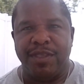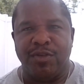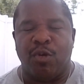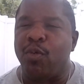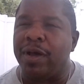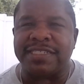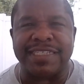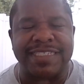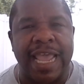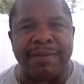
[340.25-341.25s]
Well, what is the
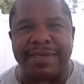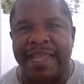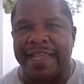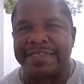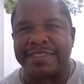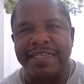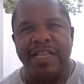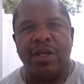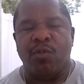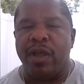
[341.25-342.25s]
tap dance?
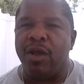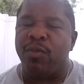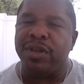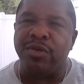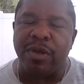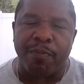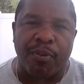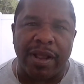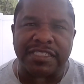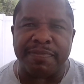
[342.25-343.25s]
Well, when you
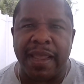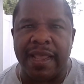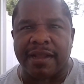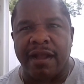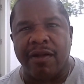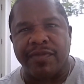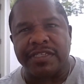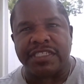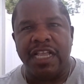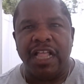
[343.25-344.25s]
impress man
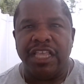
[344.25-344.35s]
coverage,